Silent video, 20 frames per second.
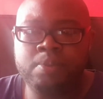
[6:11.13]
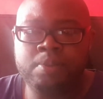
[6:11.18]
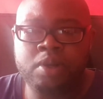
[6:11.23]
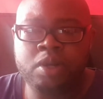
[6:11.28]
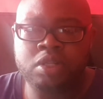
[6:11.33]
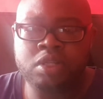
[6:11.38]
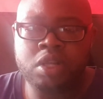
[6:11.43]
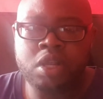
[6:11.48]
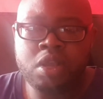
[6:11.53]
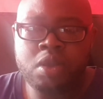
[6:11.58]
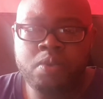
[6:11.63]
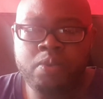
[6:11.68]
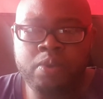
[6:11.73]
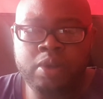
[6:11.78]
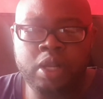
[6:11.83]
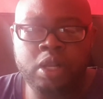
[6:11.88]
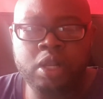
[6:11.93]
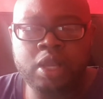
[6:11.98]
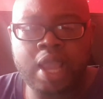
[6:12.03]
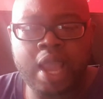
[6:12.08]
because
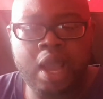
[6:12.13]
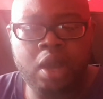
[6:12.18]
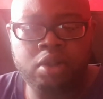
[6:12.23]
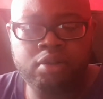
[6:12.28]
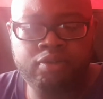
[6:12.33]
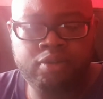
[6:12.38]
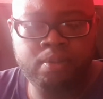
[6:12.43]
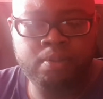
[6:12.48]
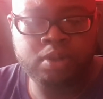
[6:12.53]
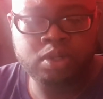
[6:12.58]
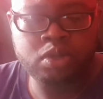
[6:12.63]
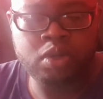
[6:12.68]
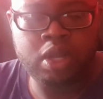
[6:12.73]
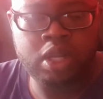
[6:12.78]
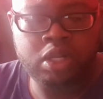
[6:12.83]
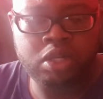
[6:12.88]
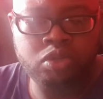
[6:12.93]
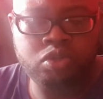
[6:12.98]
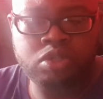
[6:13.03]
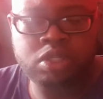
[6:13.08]
when you look at how the film was
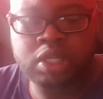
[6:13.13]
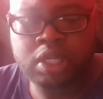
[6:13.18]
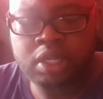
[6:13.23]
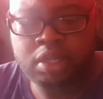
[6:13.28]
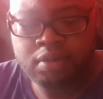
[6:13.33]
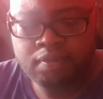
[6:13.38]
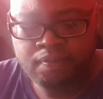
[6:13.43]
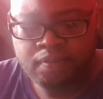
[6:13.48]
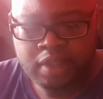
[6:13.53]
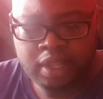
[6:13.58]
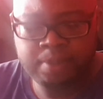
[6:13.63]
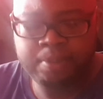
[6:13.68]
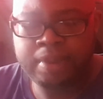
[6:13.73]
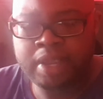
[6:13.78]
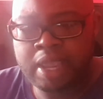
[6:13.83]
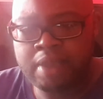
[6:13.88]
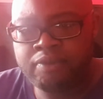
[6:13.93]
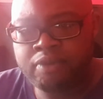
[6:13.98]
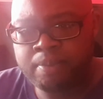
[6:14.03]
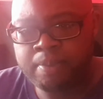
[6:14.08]
going, you'd see it
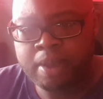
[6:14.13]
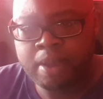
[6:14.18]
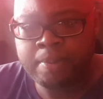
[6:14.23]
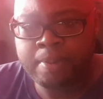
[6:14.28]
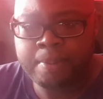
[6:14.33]
became from her.